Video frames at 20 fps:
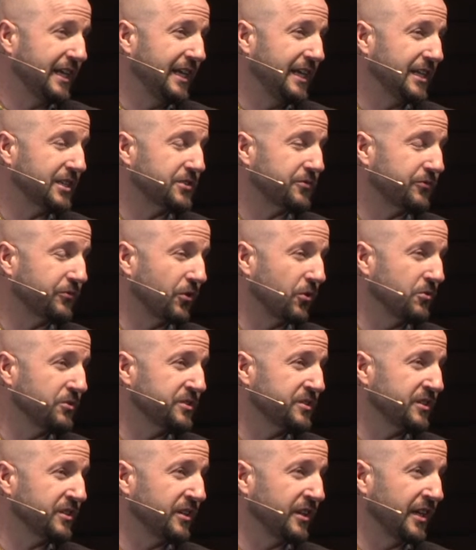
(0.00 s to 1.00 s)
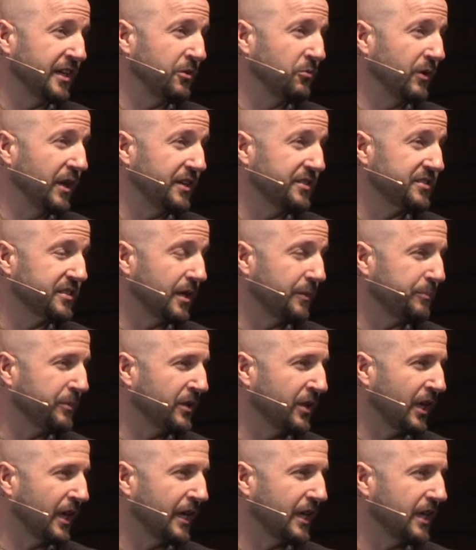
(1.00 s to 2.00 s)
he gets frozen and then he wakes up and,
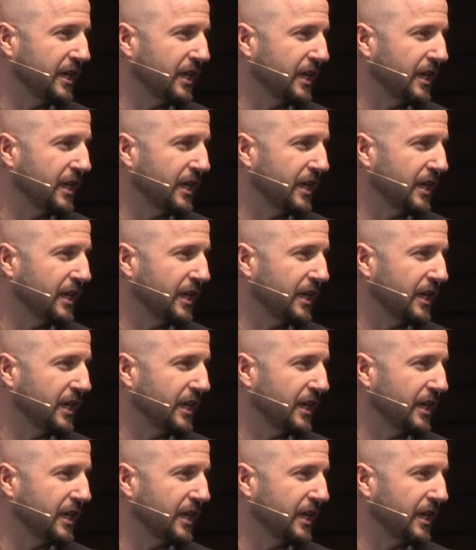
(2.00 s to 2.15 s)
like,